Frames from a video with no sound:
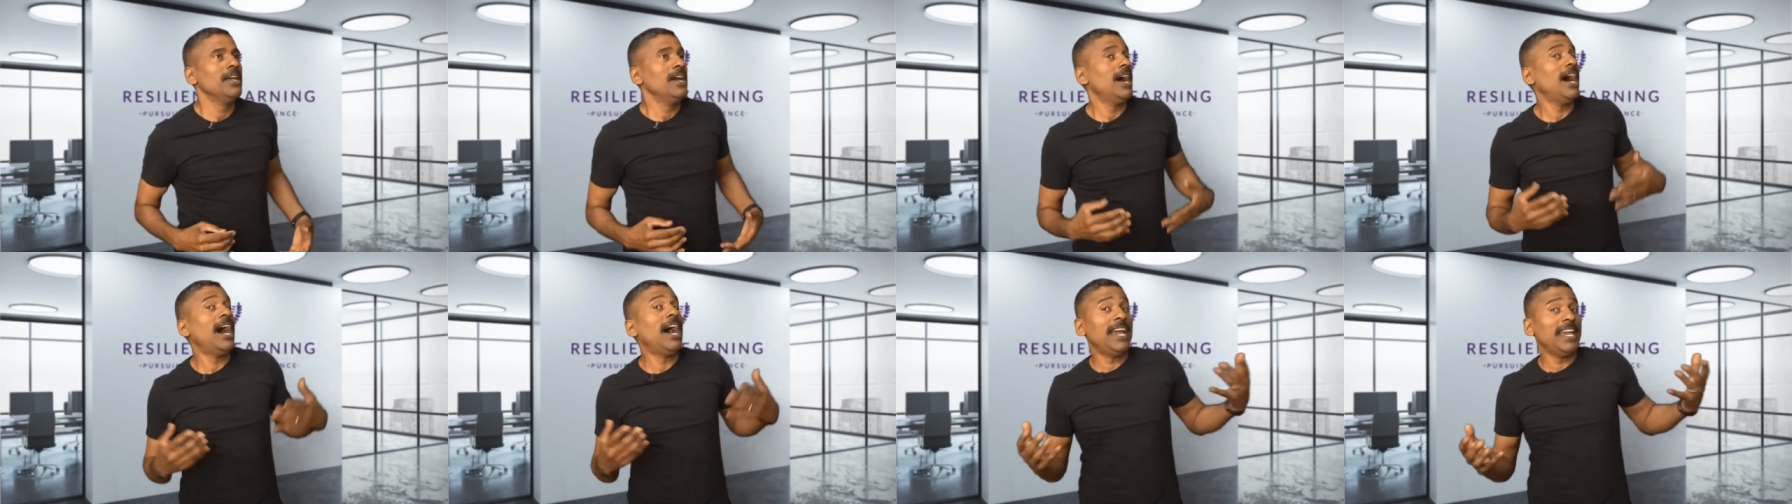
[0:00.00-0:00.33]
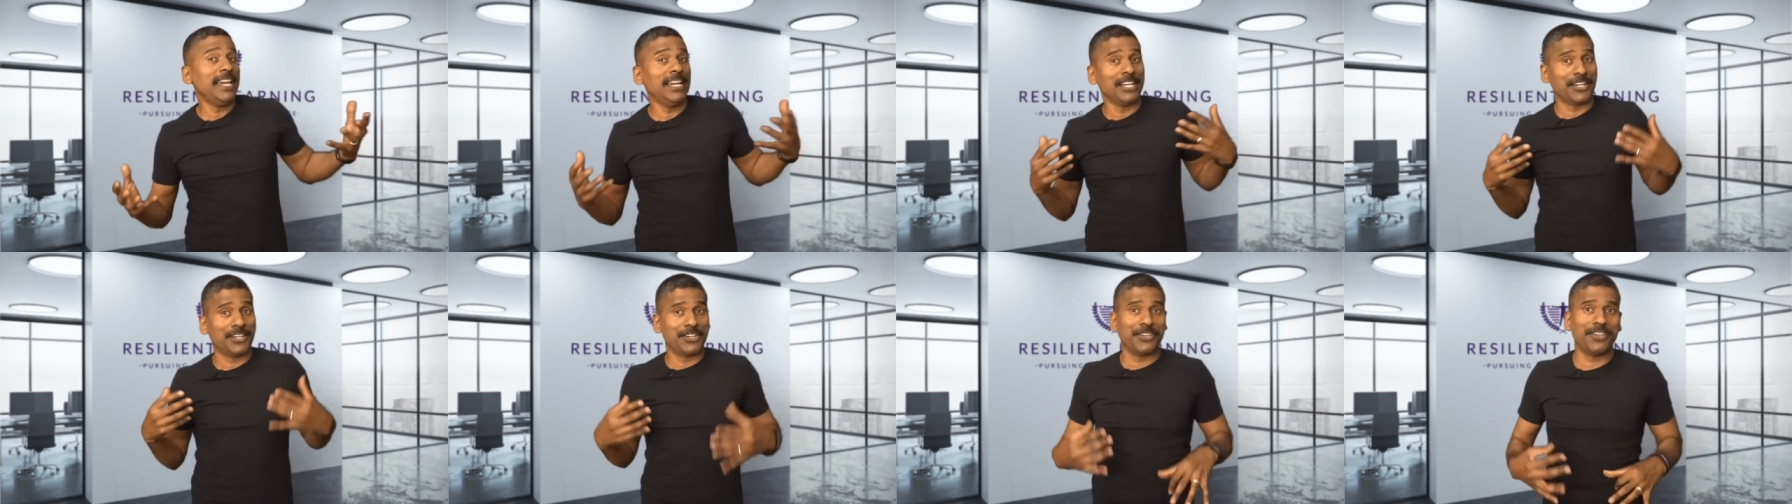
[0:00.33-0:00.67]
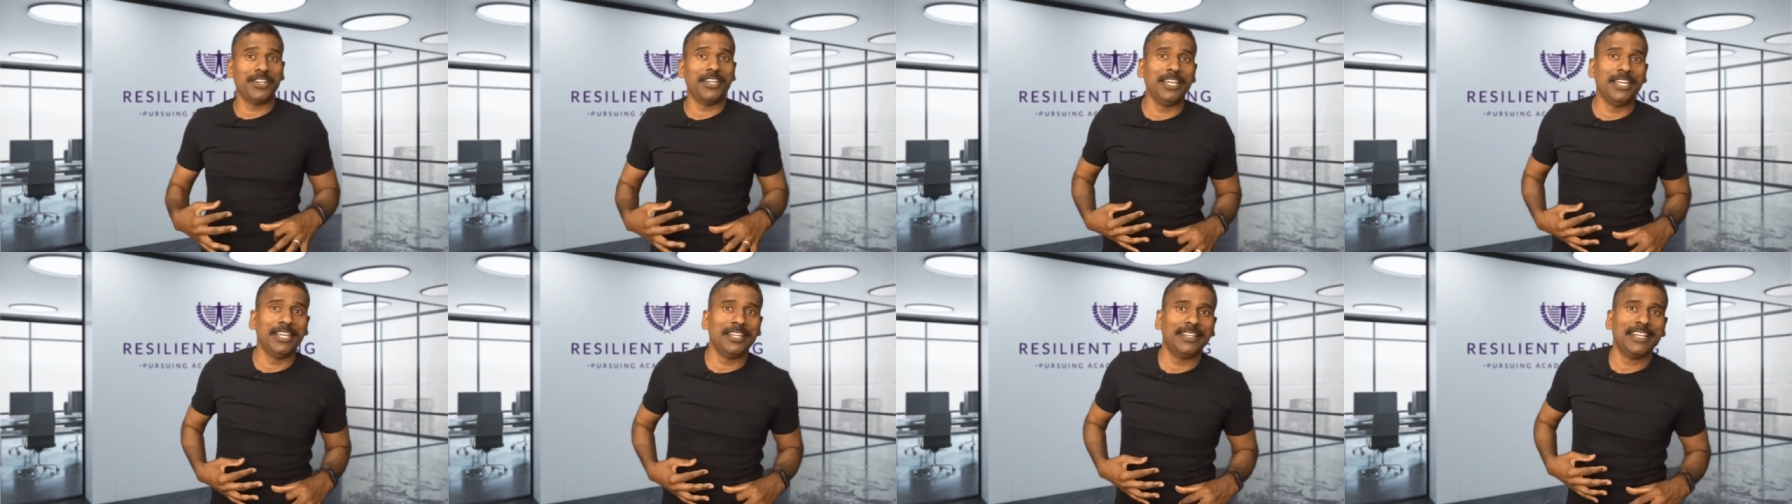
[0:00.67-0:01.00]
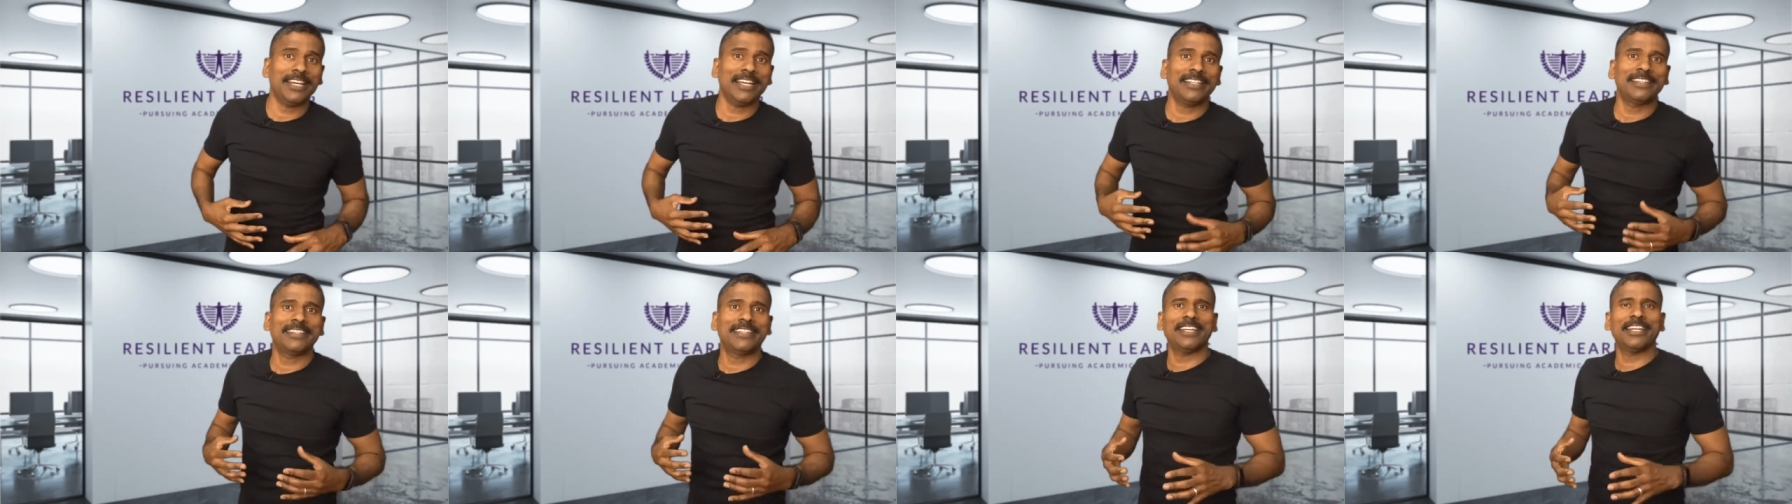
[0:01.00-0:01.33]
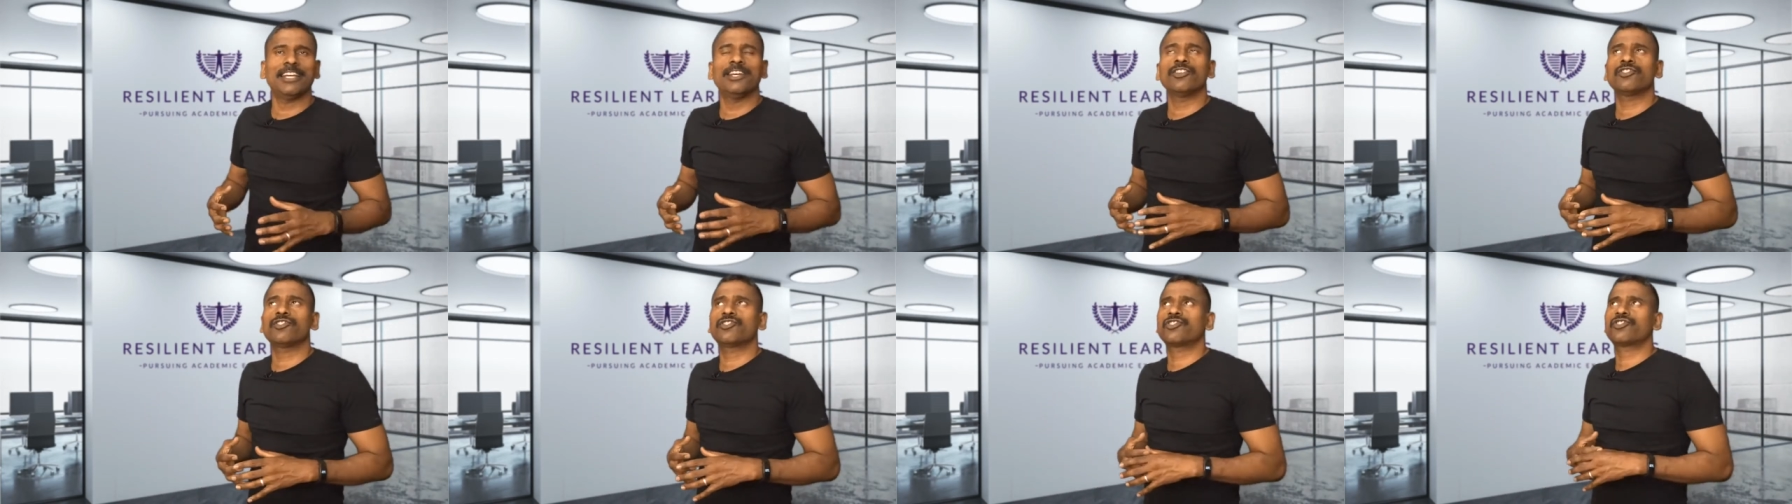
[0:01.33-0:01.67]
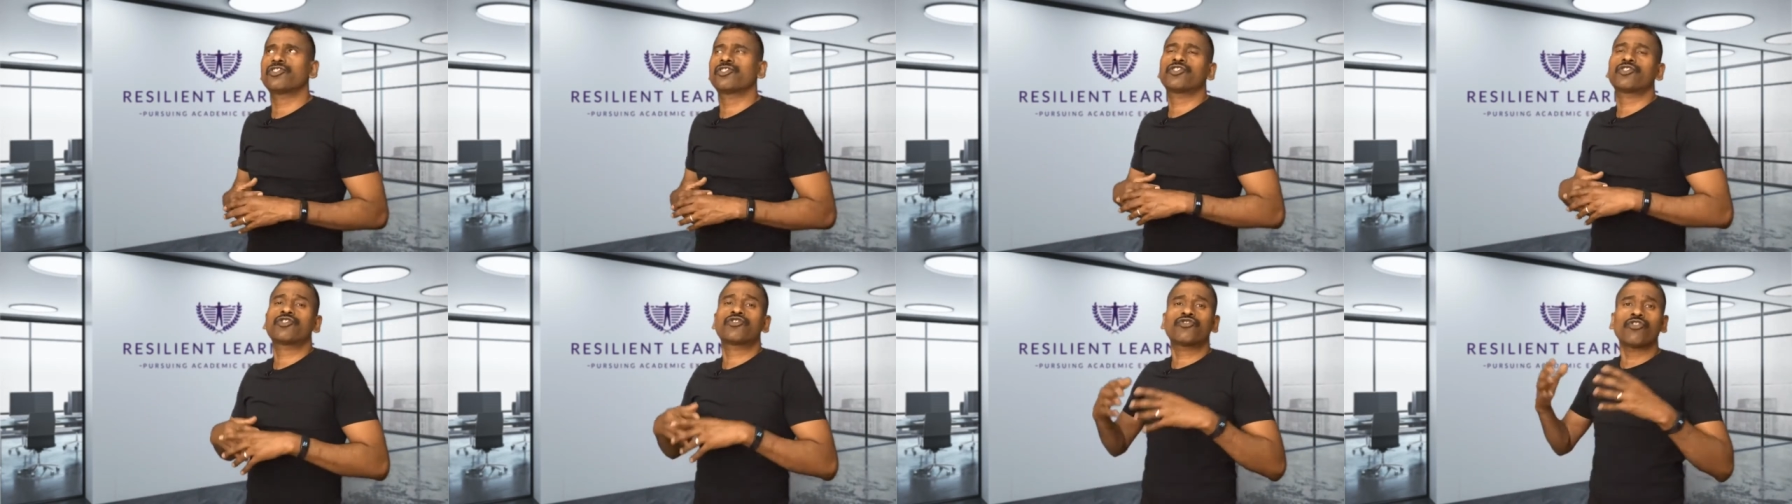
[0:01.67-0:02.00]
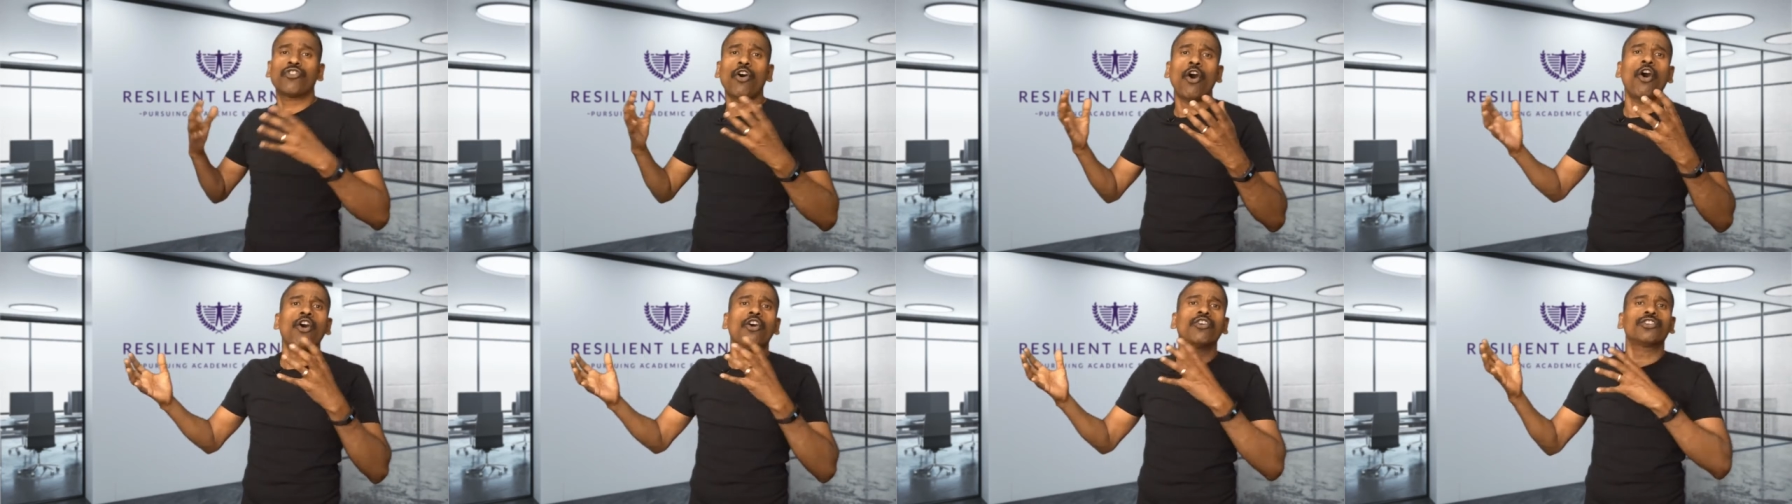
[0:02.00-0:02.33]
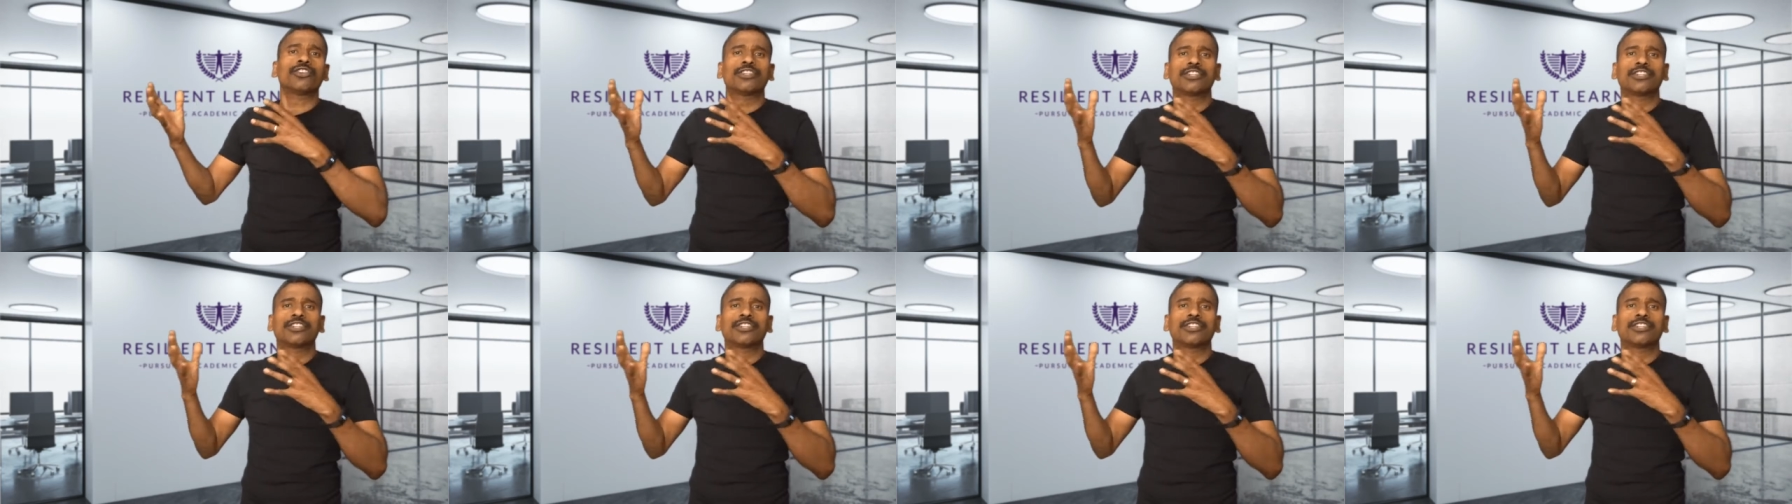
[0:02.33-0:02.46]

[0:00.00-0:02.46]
I agree that there's strong